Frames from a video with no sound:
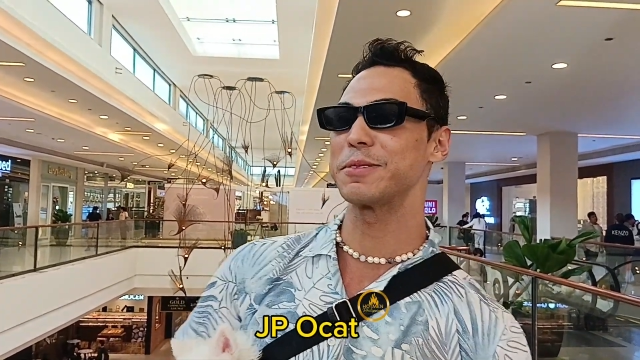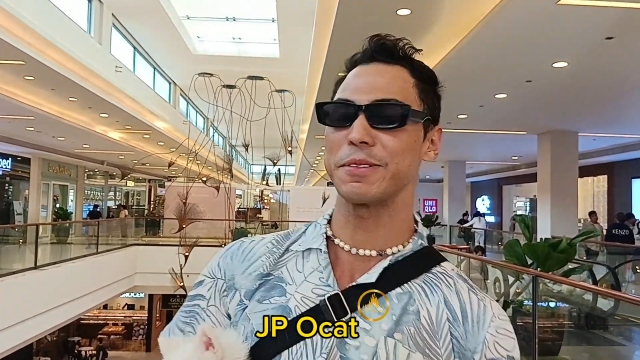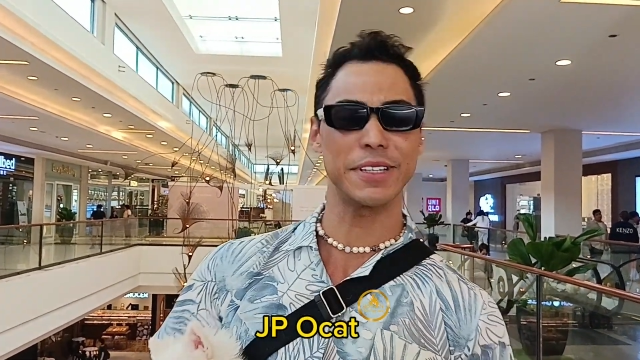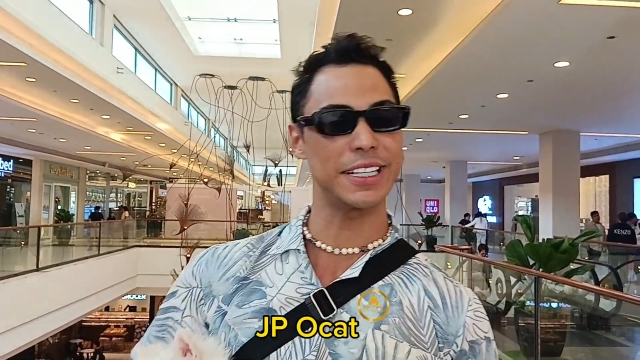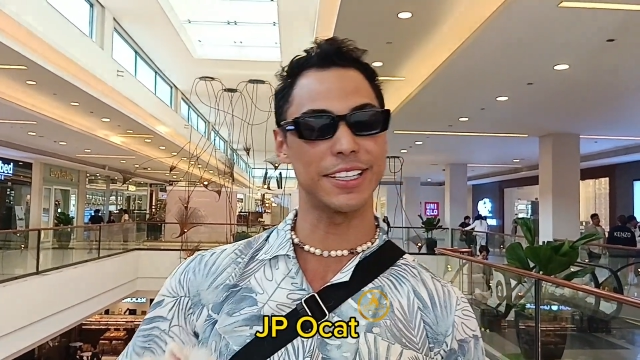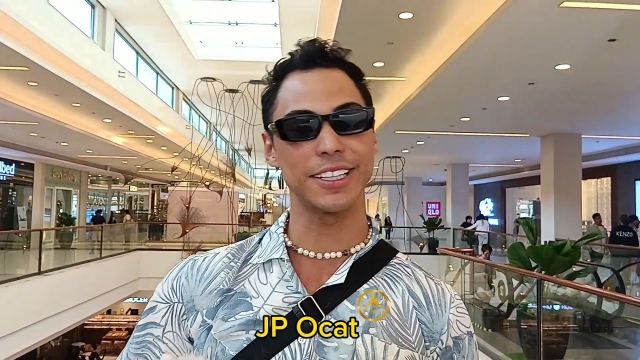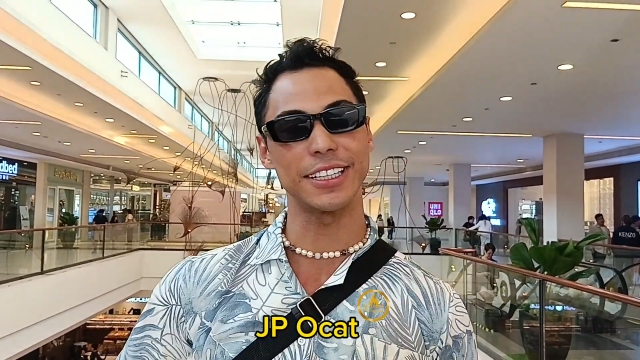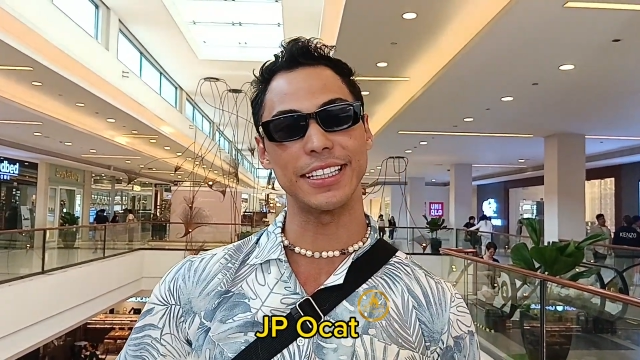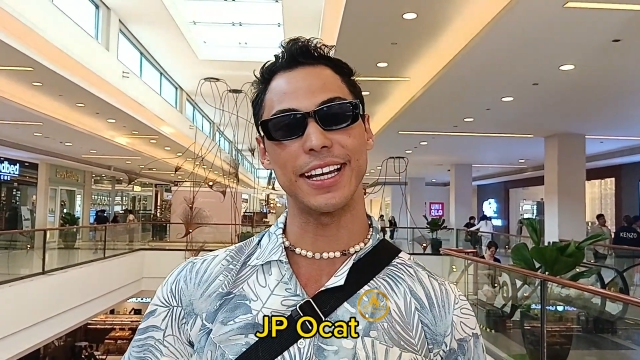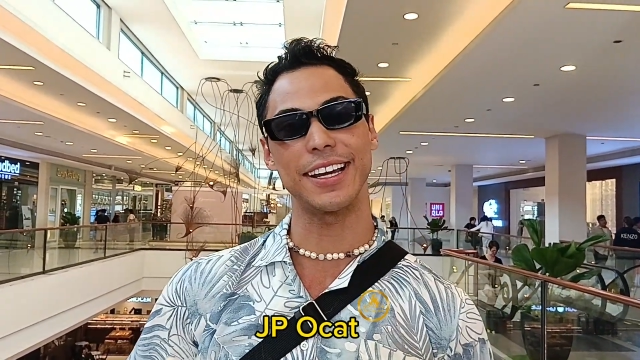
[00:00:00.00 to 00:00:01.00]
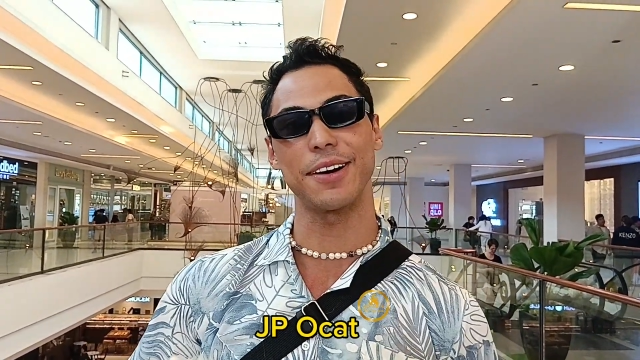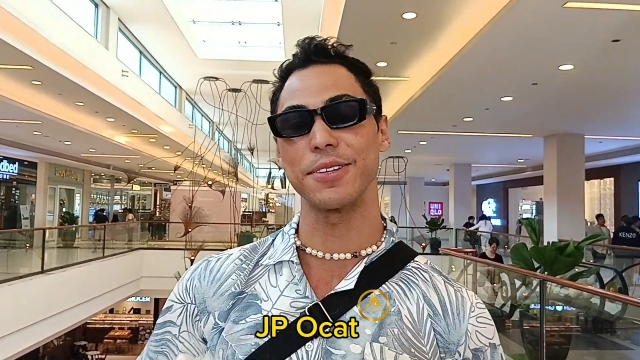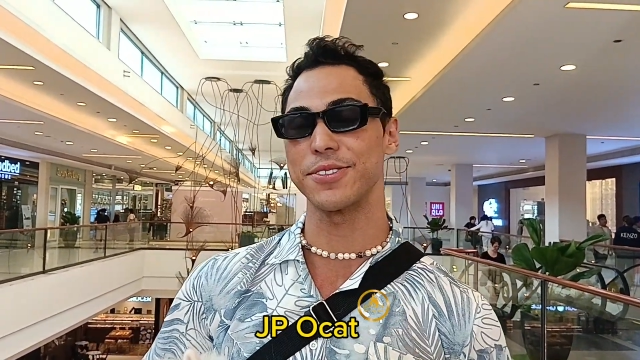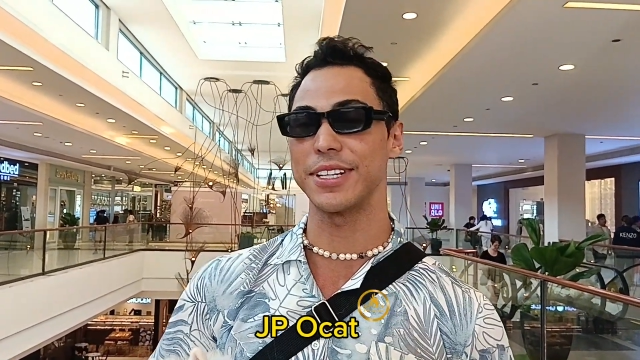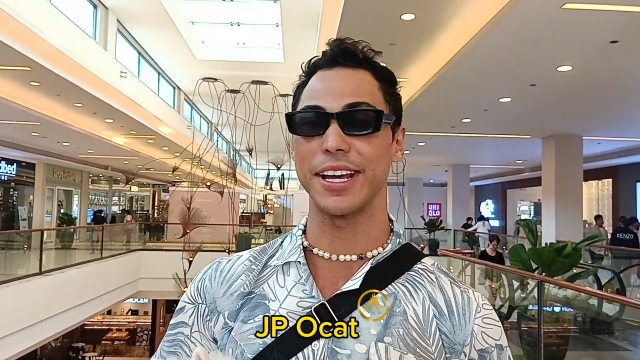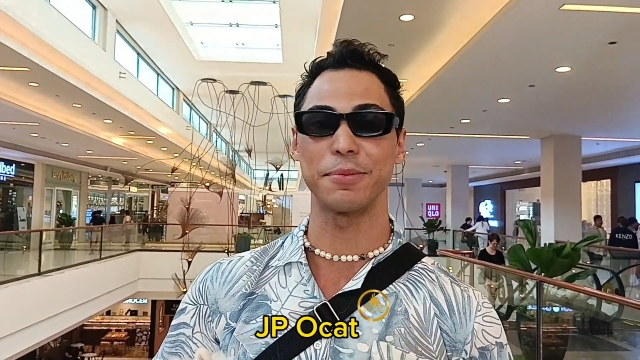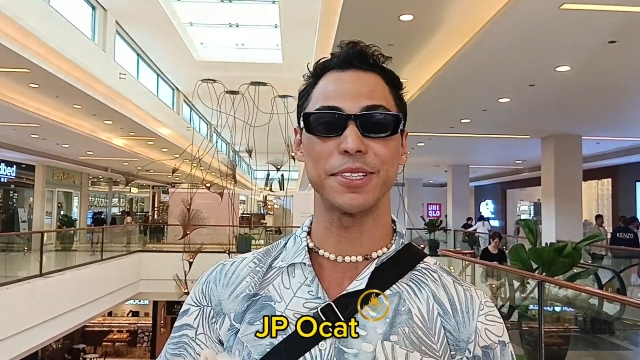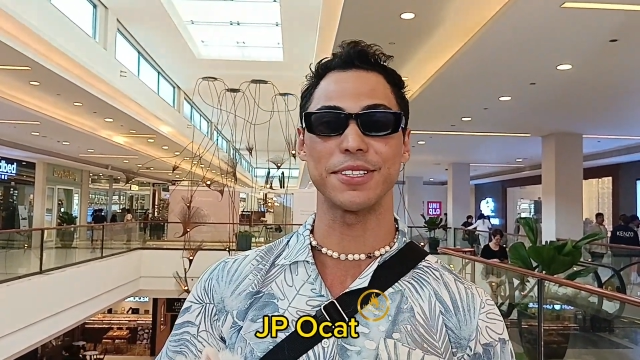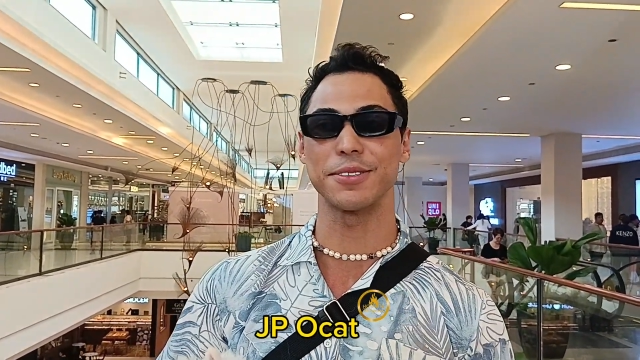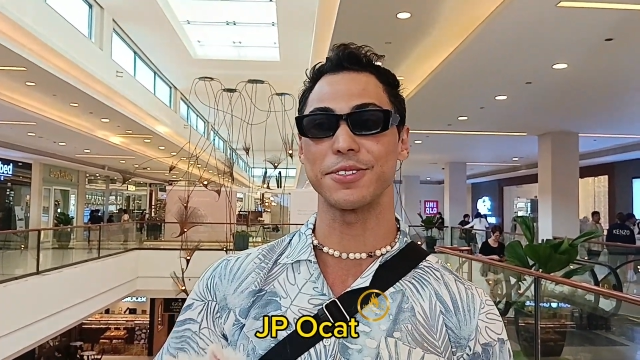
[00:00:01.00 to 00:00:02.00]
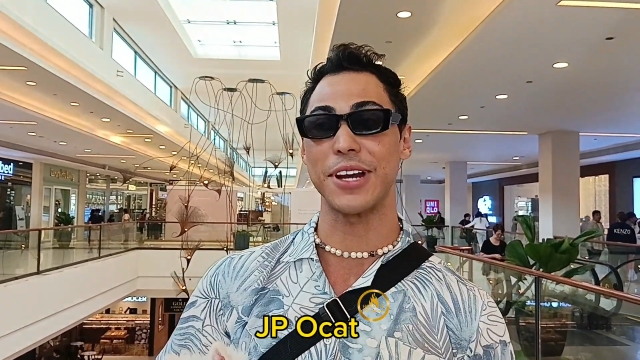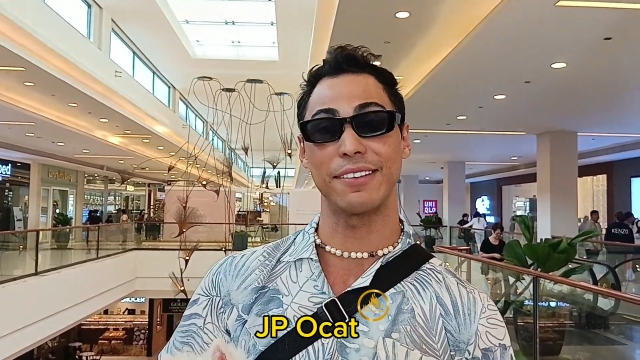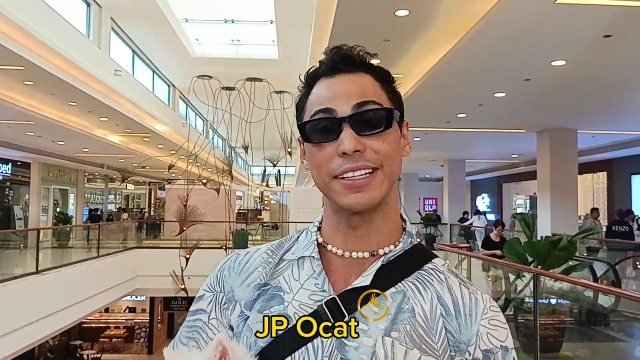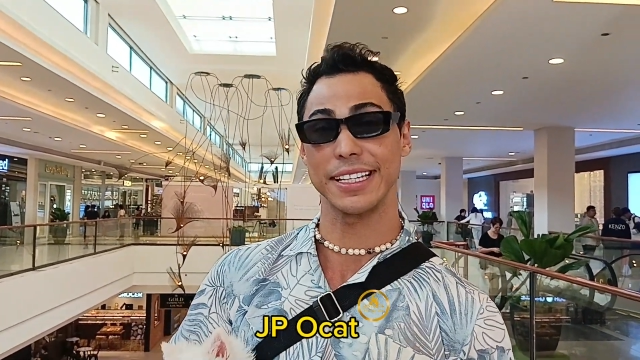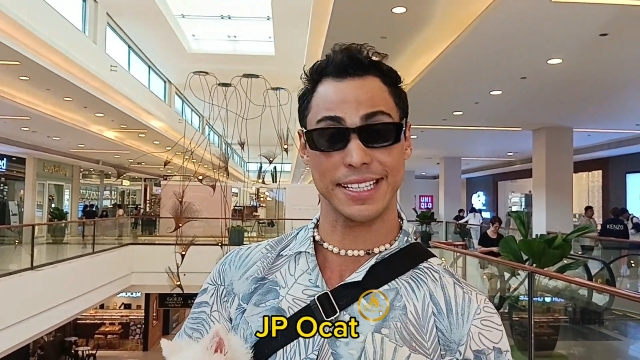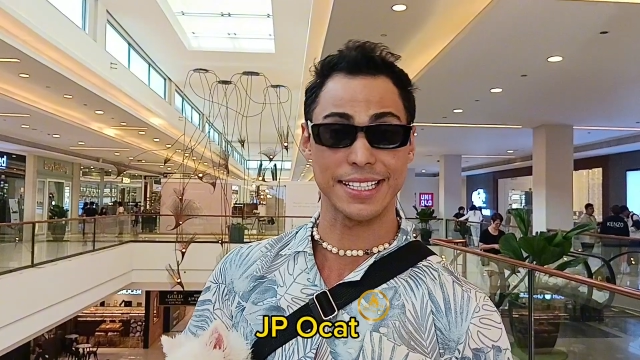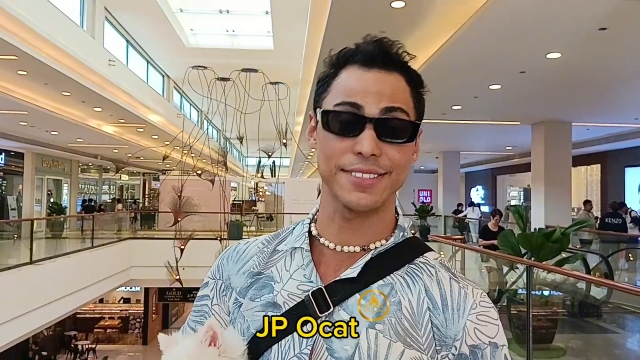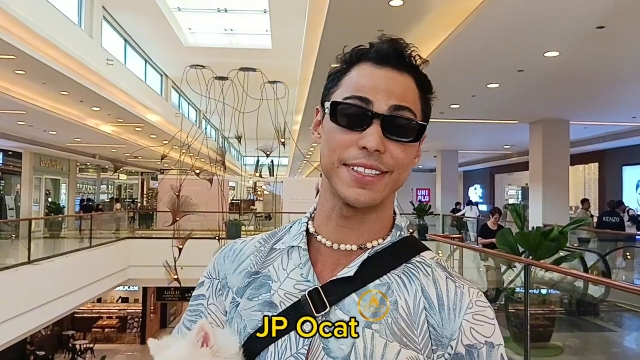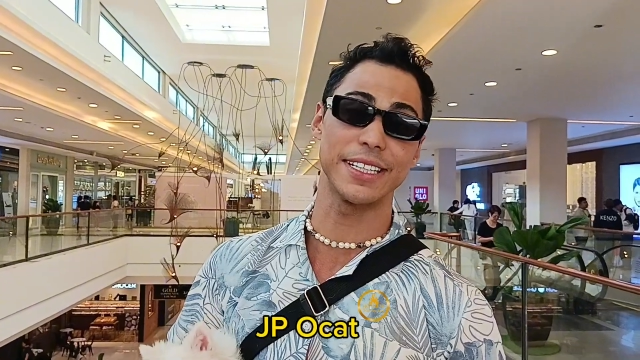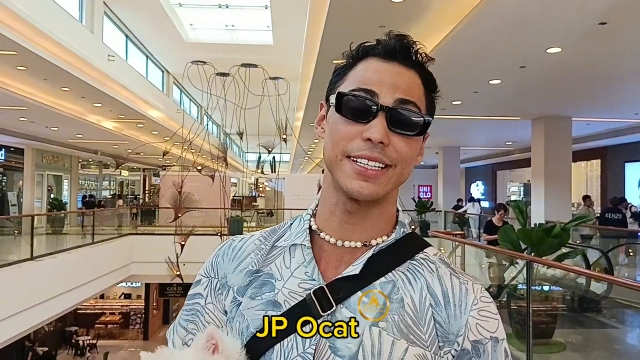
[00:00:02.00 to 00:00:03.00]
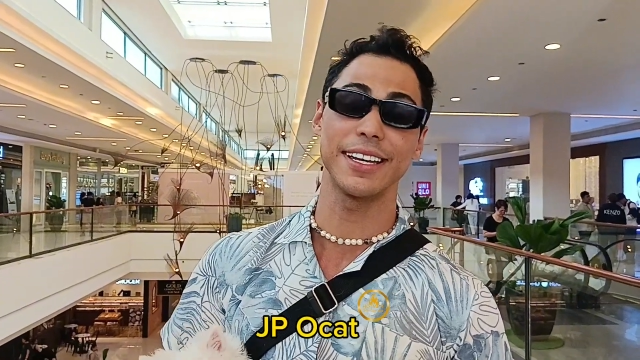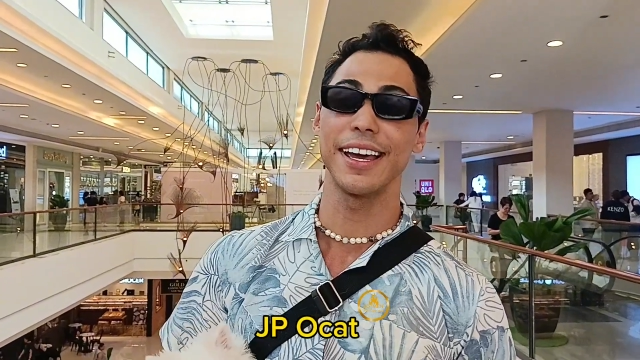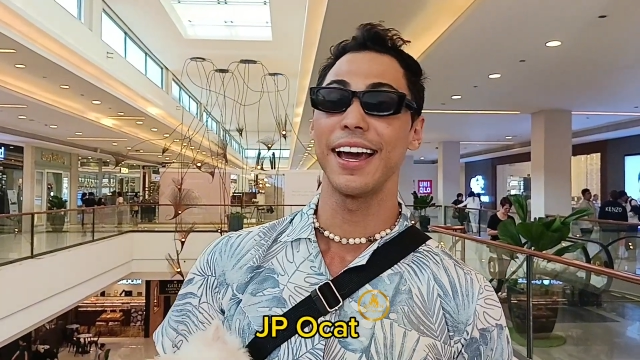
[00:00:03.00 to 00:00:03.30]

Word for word: it's been really good. Like I was really able to travel extensively.